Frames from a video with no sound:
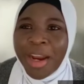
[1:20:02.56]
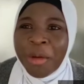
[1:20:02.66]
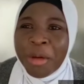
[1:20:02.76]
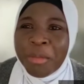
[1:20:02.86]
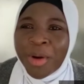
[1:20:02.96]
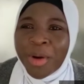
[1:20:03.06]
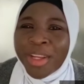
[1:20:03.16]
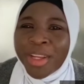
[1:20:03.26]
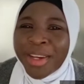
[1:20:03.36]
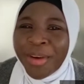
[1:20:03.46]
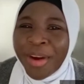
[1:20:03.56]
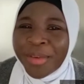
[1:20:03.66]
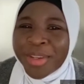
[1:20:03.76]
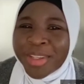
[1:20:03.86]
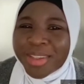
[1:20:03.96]
I remember calling the
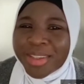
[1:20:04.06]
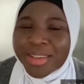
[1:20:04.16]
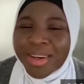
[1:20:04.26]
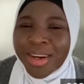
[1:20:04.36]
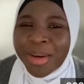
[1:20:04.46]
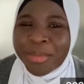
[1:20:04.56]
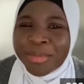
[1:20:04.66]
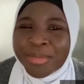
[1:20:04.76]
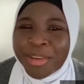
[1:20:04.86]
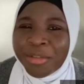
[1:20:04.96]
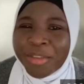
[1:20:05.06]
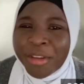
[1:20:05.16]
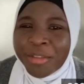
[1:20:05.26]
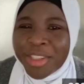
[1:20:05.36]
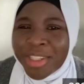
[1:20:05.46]
graduate, the
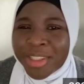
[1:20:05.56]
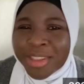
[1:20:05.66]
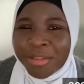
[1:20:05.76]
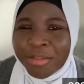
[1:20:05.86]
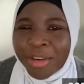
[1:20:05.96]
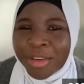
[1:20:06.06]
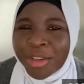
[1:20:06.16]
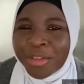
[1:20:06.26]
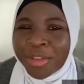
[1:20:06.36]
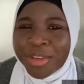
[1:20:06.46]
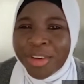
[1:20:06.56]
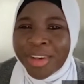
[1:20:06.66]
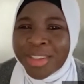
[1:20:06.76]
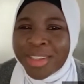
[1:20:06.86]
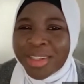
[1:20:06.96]
FGS, the Faculty of
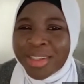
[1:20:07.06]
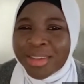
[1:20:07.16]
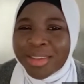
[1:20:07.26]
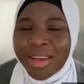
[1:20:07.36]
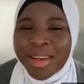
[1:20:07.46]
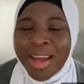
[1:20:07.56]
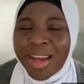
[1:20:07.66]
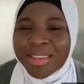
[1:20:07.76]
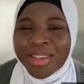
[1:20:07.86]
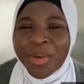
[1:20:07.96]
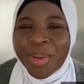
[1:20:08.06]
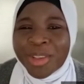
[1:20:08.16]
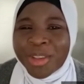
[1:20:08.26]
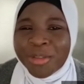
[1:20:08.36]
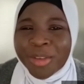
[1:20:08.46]
Graduate Studies, and asking a whole
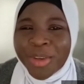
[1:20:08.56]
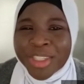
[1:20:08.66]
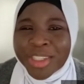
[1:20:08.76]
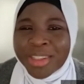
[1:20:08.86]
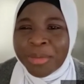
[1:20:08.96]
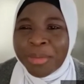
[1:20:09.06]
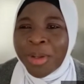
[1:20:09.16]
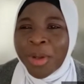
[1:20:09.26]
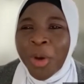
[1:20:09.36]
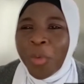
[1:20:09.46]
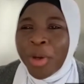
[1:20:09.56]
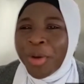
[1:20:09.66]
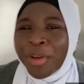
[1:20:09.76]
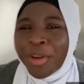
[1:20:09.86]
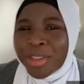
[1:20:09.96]
lot of questions about whether
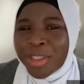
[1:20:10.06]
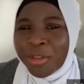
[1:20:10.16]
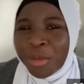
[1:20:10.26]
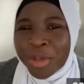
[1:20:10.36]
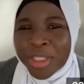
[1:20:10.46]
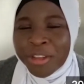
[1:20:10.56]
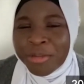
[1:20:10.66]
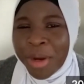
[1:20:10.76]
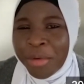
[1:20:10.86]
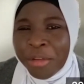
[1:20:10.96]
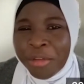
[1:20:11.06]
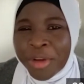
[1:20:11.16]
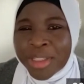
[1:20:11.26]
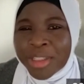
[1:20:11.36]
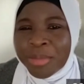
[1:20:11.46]
or not they've received my
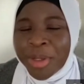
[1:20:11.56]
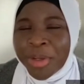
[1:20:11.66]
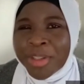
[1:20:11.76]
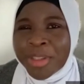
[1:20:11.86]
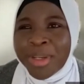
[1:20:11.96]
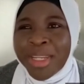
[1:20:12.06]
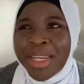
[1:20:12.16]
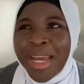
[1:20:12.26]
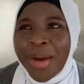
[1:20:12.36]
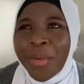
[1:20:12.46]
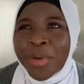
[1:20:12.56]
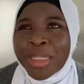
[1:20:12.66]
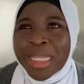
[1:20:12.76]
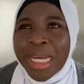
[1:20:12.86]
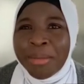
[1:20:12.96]
references, because by then I was,
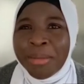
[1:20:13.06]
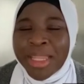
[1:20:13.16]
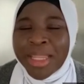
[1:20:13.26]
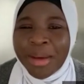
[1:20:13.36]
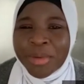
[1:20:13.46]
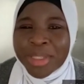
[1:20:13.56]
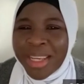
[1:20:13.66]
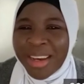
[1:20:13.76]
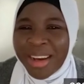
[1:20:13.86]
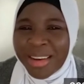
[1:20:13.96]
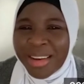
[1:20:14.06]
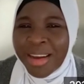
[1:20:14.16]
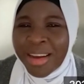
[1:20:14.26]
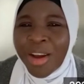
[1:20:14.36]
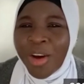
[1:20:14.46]
I think I was in Ghana
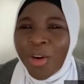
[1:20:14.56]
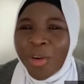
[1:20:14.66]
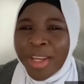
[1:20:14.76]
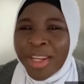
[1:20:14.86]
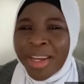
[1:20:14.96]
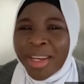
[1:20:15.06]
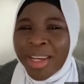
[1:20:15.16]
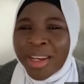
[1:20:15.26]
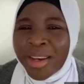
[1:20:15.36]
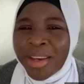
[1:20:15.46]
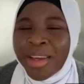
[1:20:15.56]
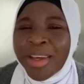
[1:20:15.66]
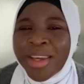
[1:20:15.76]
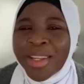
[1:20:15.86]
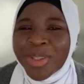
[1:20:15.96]
or either in Italy.
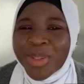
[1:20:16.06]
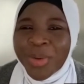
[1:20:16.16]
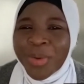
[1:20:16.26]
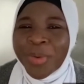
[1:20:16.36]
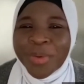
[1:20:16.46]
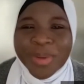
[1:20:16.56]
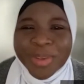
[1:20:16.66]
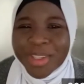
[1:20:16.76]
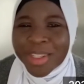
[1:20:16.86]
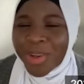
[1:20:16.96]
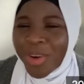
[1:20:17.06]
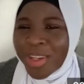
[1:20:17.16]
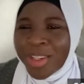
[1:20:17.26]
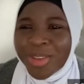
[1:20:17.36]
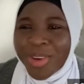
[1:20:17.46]
So just
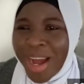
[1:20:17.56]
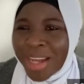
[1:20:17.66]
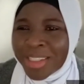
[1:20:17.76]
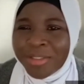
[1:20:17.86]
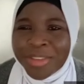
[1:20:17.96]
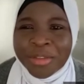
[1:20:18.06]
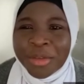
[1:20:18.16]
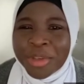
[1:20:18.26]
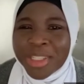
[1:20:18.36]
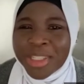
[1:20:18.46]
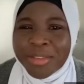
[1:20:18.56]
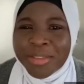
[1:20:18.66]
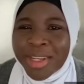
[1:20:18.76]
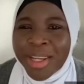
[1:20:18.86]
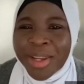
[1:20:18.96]
calling to ask if they've received
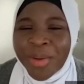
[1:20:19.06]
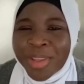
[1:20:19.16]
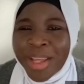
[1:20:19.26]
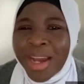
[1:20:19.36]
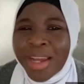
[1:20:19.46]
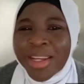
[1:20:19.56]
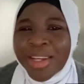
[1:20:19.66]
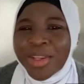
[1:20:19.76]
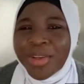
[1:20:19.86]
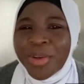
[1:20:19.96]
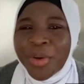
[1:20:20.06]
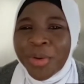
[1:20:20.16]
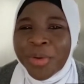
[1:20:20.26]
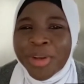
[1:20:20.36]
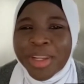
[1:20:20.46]
it and all that.
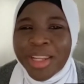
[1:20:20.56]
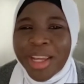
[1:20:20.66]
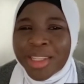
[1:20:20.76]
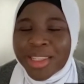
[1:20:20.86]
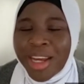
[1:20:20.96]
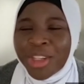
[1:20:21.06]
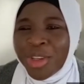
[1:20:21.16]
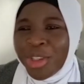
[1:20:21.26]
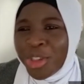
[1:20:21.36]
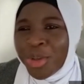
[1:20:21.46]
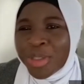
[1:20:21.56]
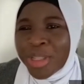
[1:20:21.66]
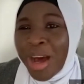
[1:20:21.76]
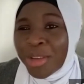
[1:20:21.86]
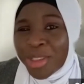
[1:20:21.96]
That actually shows
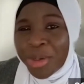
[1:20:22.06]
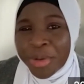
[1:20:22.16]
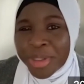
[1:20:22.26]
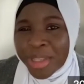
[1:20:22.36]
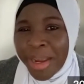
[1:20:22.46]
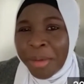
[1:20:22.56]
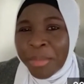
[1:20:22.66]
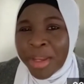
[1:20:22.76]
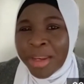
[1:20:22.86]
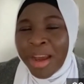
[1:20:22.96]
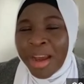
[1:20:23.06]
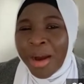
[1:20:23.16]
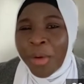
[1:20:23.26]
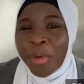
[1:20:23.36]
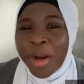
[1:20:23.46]
how serious I am and
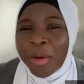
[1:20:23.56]
how,